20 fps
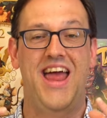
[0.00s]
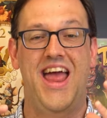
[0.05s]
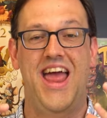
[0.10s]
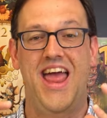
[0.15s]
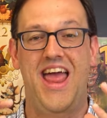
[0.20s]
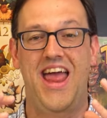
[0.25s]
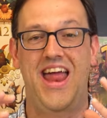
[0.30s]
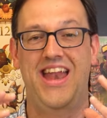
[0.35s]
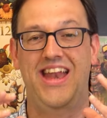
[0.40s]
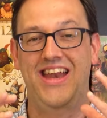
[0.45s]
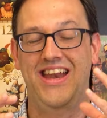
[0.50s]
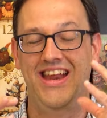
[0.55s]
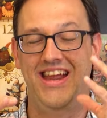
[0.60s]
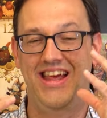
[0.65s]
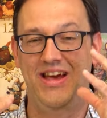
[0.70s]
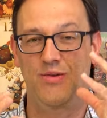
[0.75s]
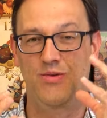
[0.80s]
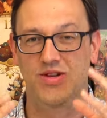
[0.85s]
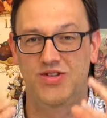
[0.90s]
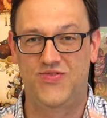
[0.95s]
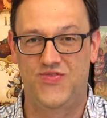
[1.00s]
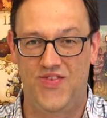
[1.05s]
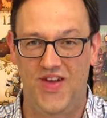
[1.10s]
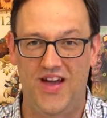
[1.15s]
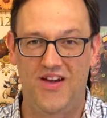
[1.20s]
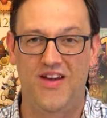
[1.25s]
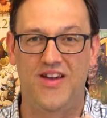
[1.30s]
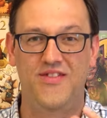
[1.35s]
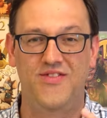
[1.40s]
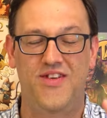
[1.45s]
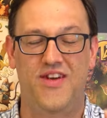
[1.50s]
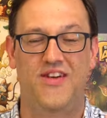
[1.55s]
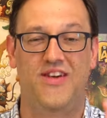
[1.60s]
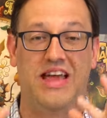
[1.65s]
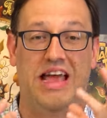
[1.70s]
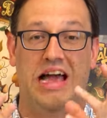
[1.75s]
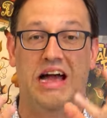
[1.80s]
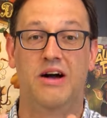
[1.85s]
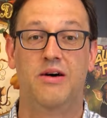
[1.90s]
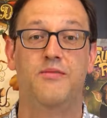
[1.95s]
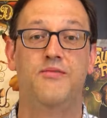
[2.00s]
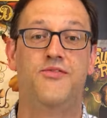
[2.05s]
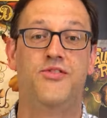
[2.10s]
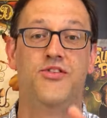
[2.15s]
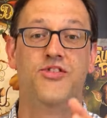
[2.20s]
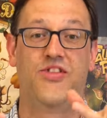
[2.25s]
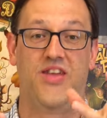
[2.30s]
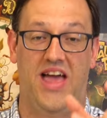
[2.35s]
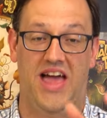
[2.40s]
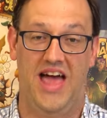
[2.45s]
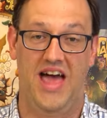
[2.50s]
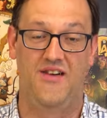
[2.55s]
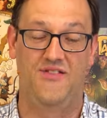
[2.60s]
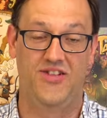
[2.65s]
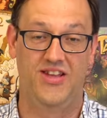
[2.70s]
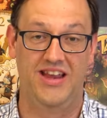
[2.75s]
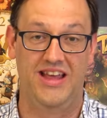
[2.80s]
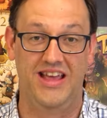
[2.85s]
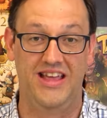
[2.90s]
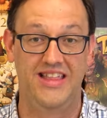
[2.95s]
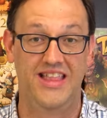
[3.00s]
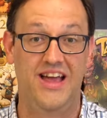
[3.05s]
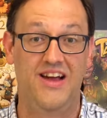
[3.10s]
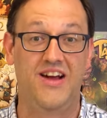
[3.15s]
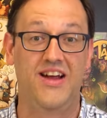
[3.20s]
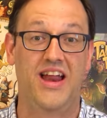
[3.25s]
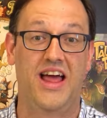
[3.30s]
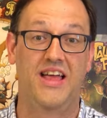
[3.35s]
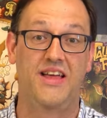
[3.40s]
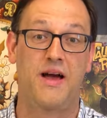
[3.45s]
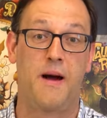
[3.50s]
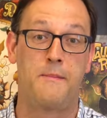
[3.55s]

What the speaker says: And it was very, very helpful to have it in there, and I